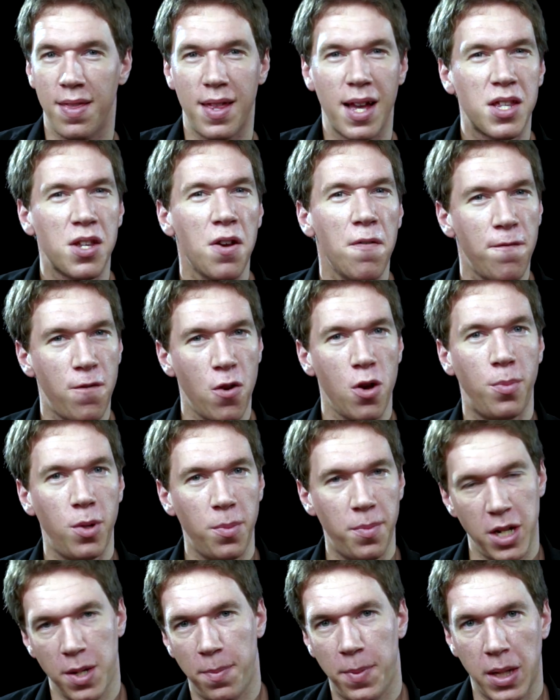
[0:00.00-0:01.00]
That's a verbal
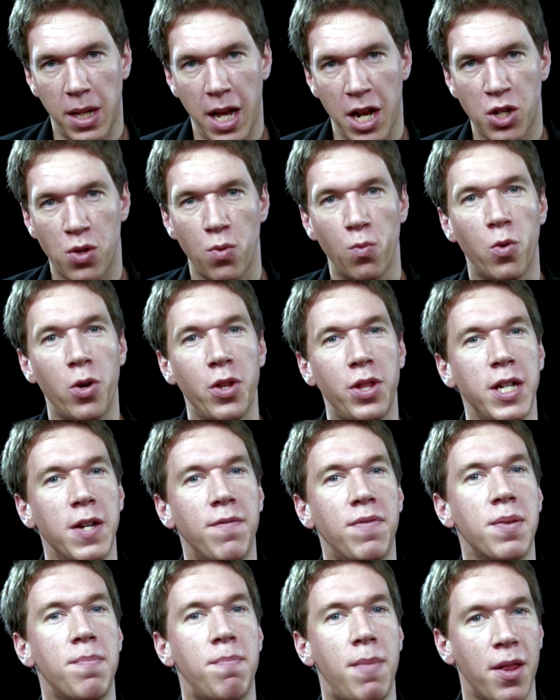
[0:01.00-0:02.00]
manipulation worthy
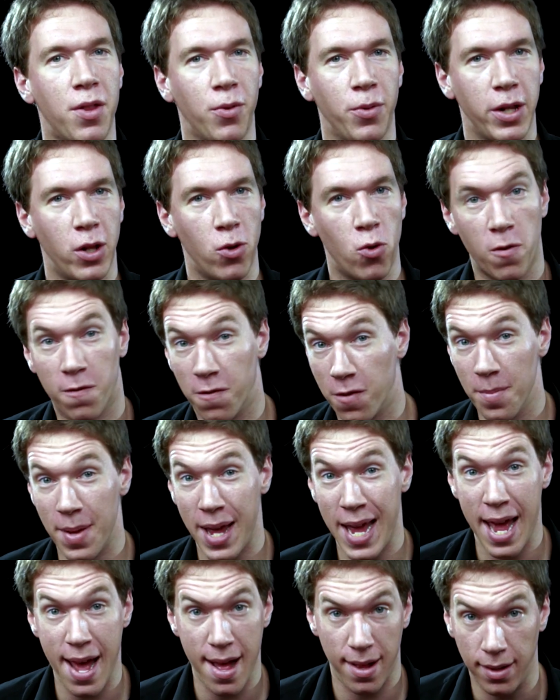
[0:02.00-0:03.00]
of the mother-in-law from
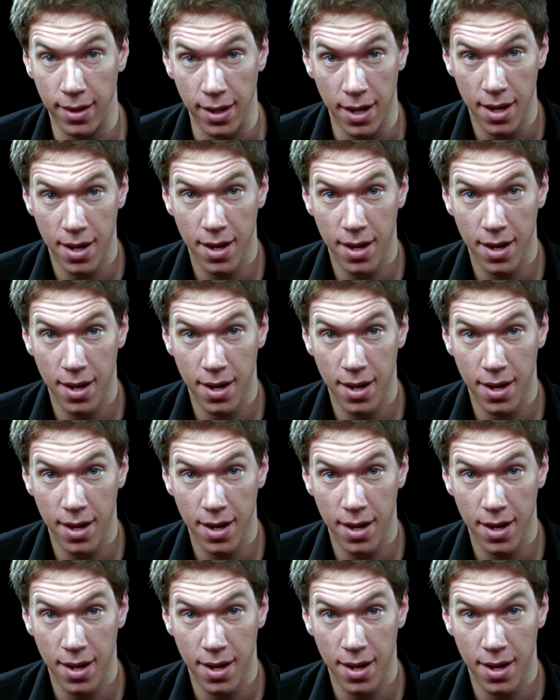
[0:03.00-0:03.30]
hell.